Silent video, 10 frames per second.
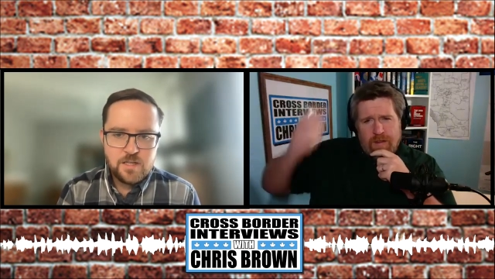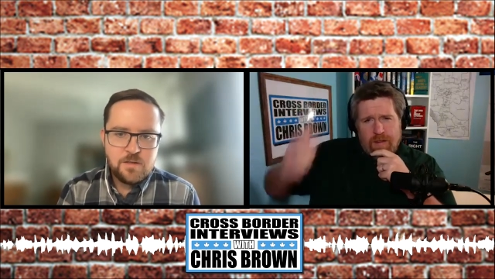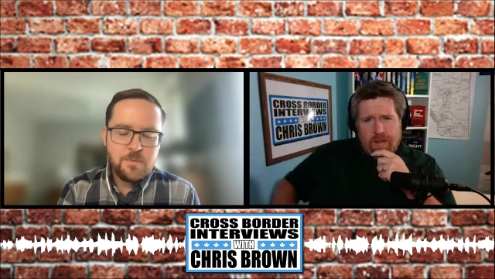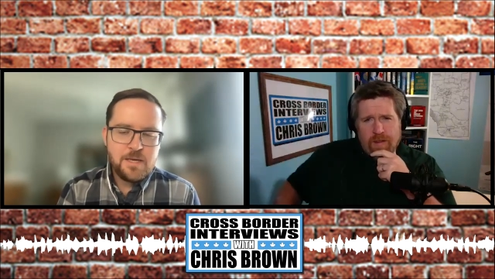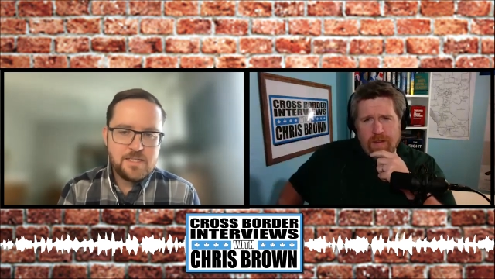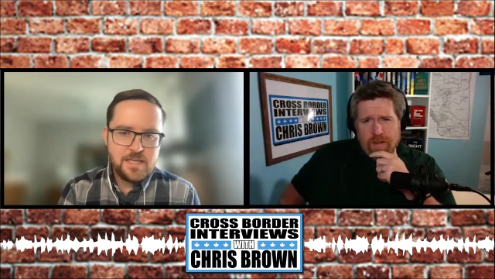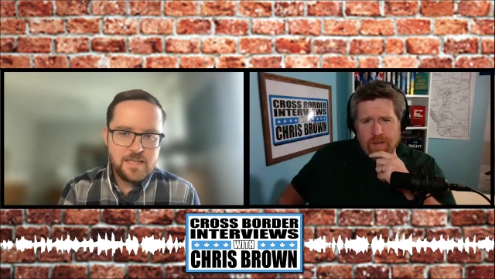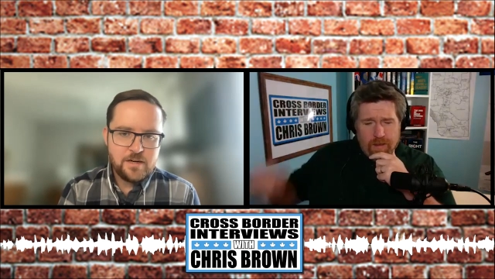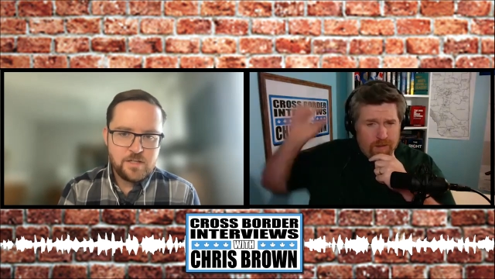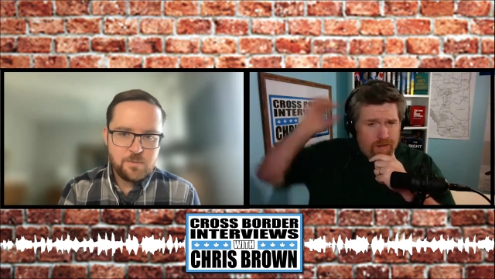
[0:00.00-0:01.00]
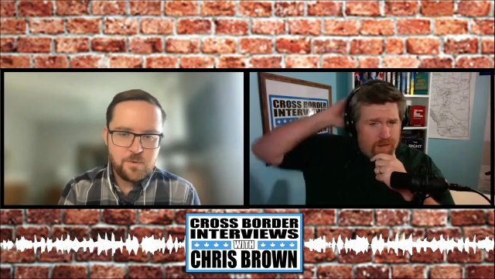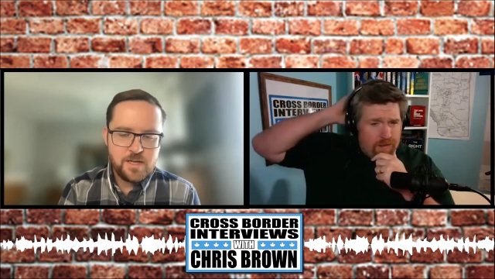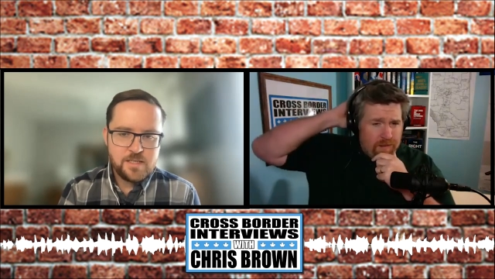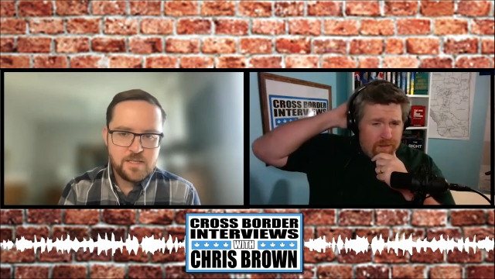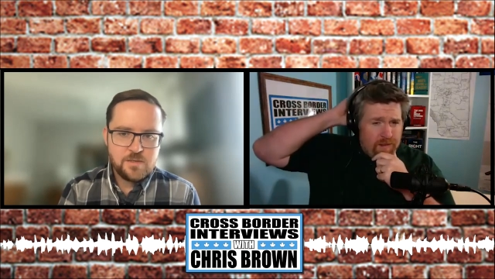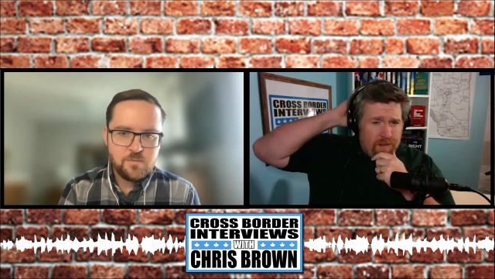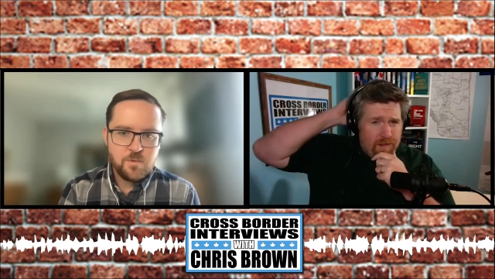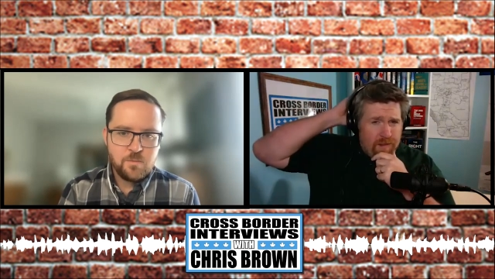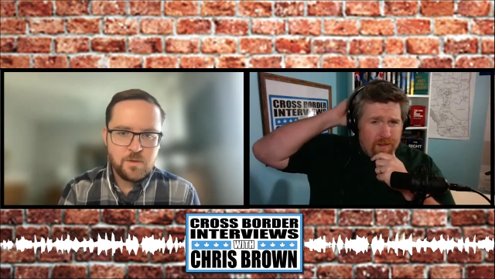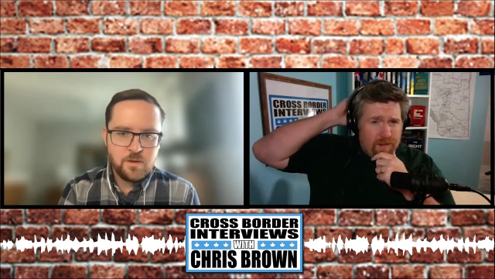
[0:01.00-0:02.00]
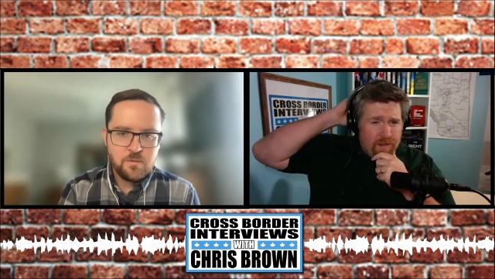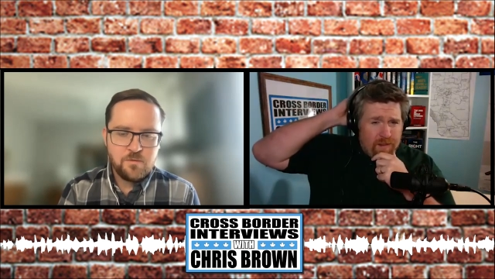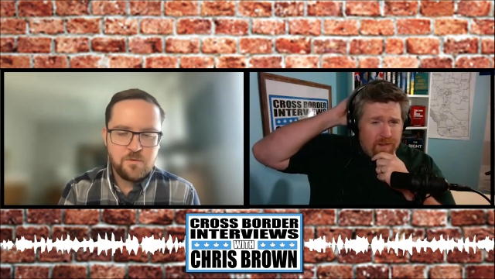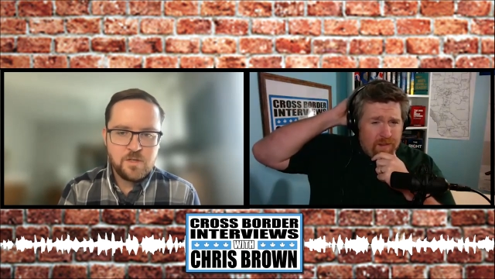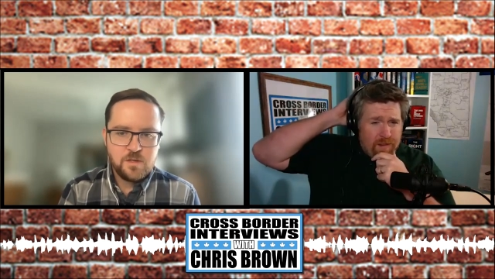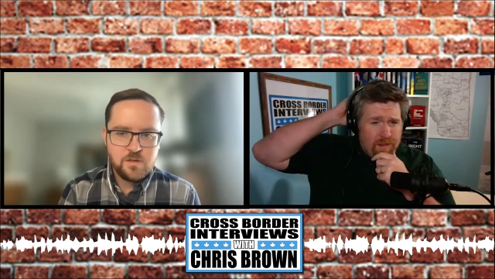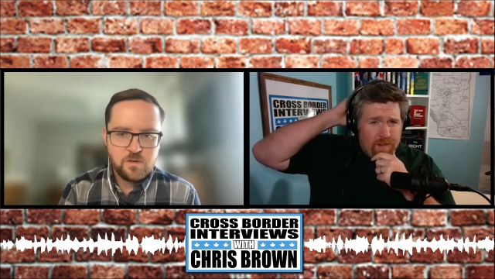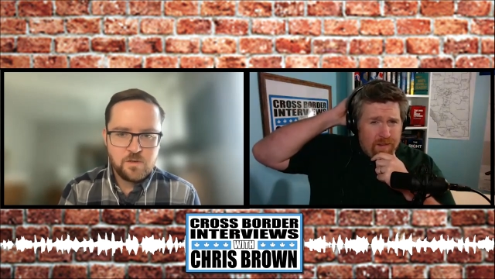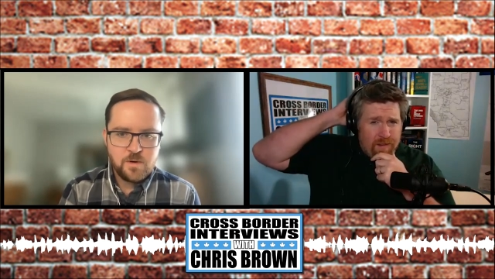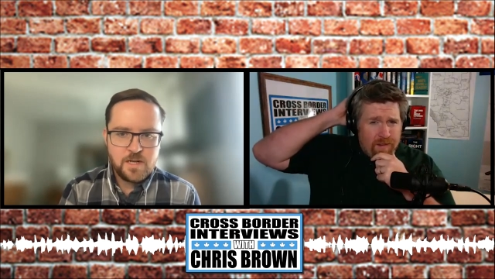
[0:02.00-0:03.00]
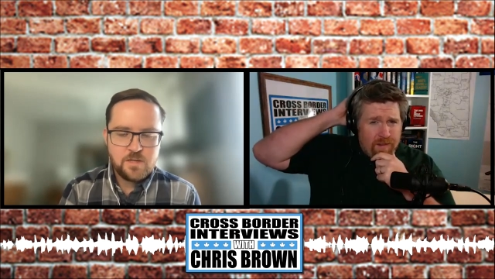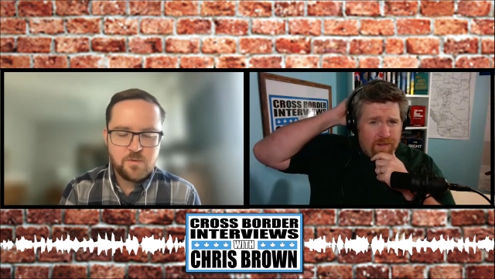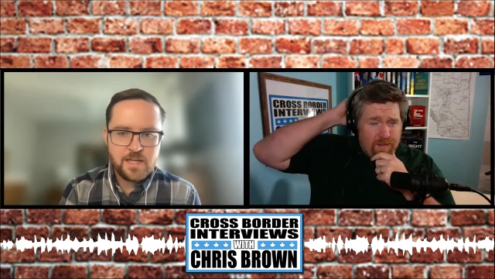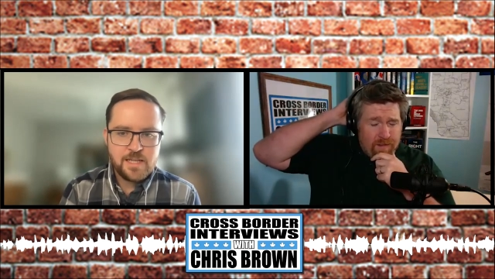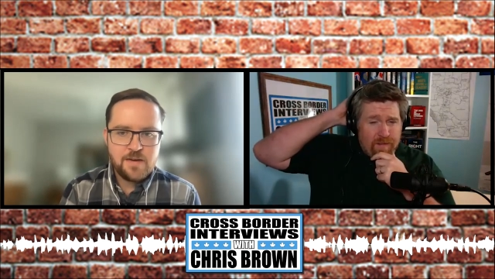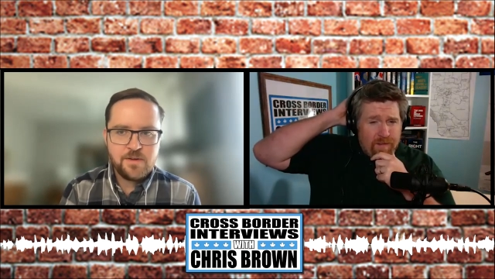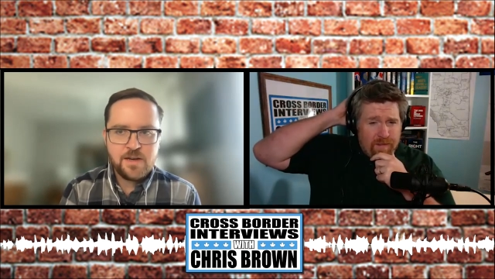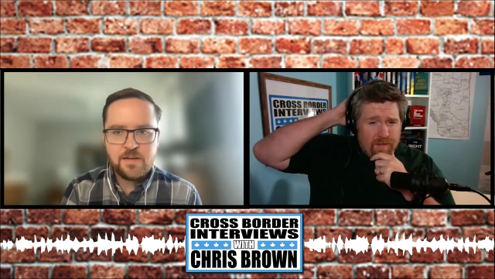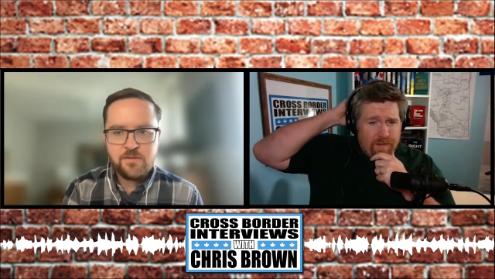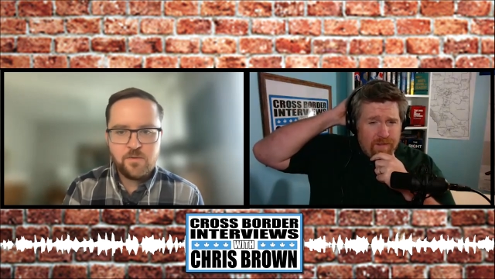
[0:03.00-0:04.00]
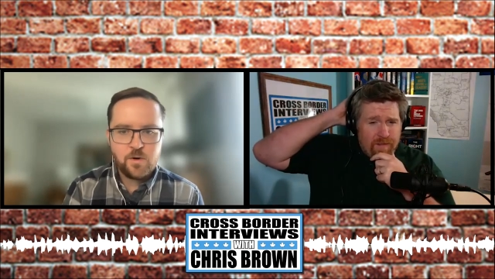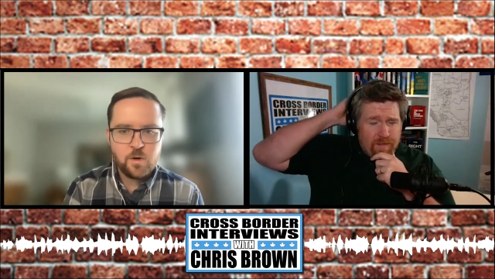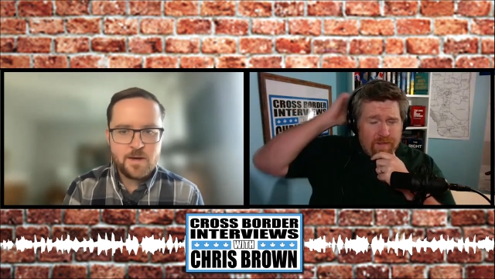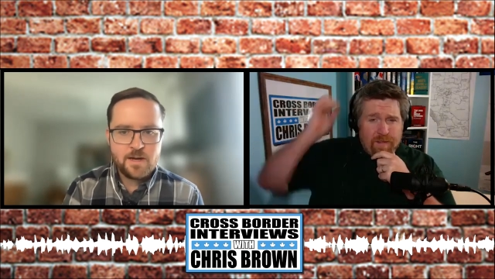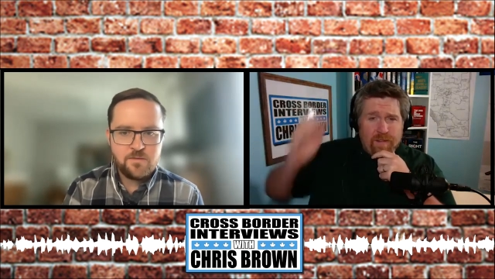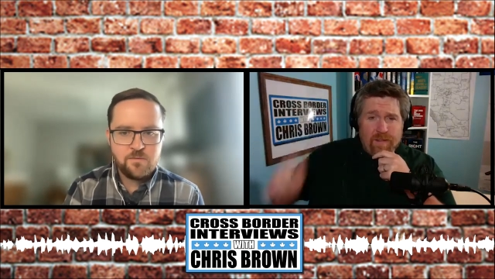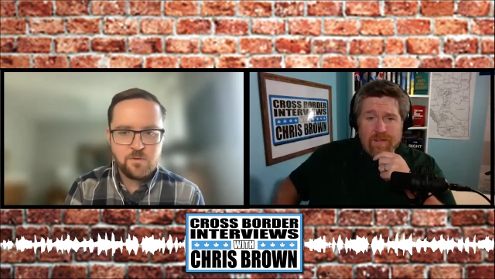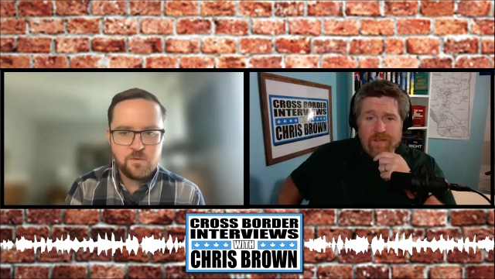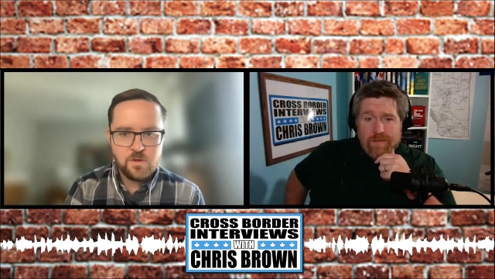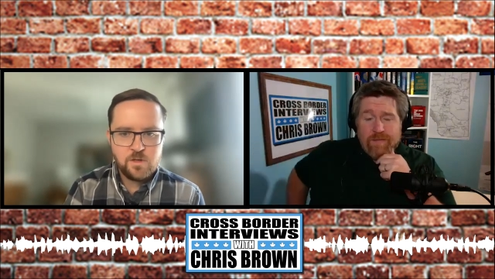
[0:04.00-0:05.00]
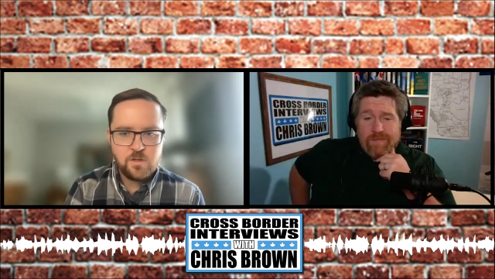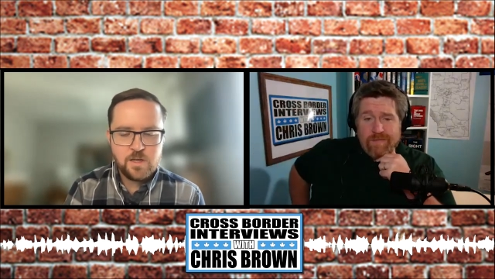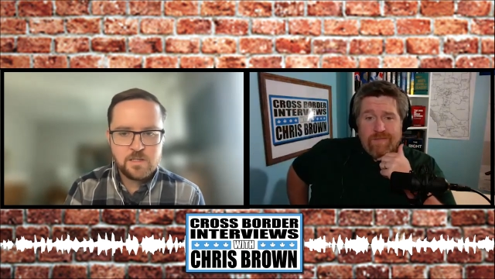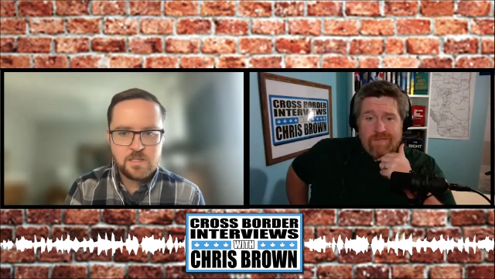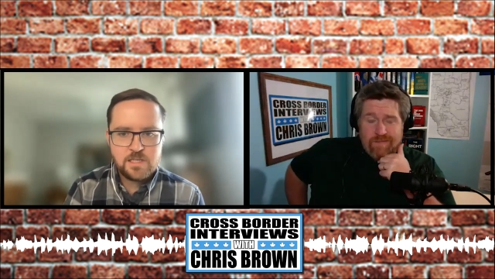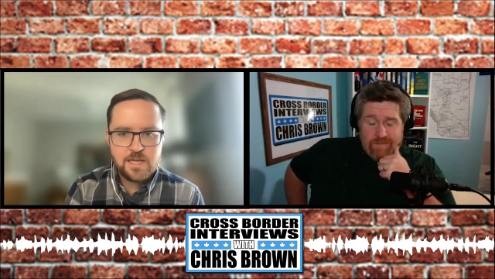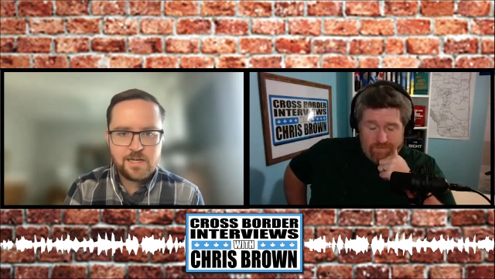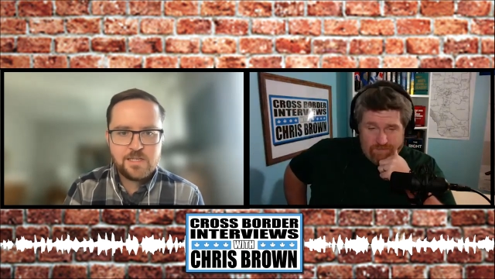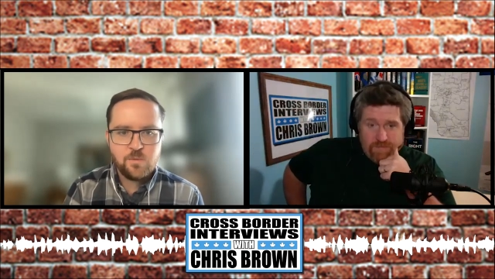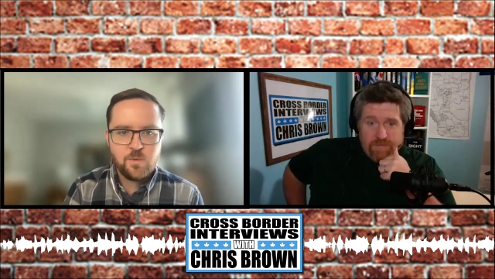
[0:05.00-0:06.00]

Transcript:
Speaker 1: the P C leadership races where we referred to, so twenty, twenty eleven, and even if you want to go back even further to two thousand six, the